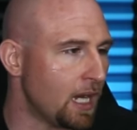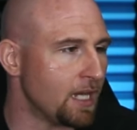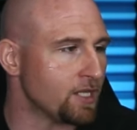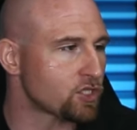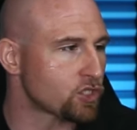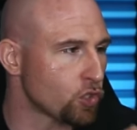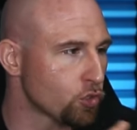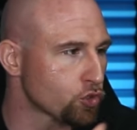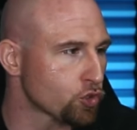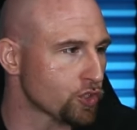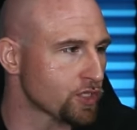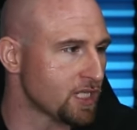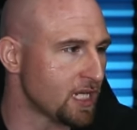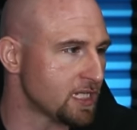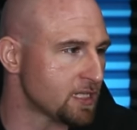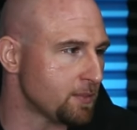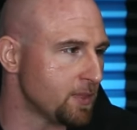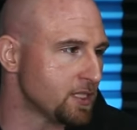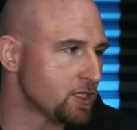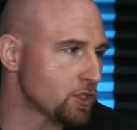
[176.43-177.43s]
social
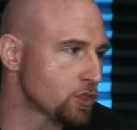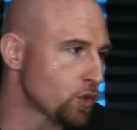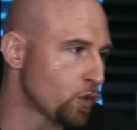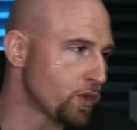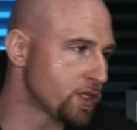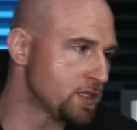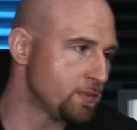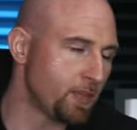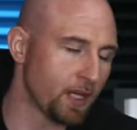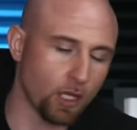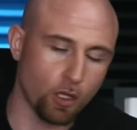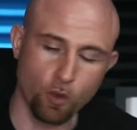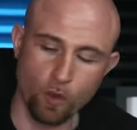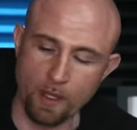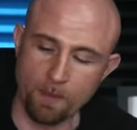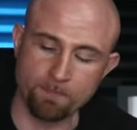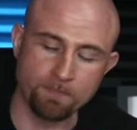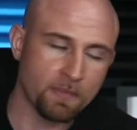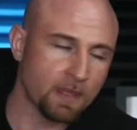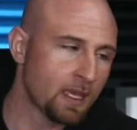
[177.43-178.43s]
sentiment towards
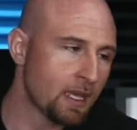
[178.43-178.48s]
Bitcoin,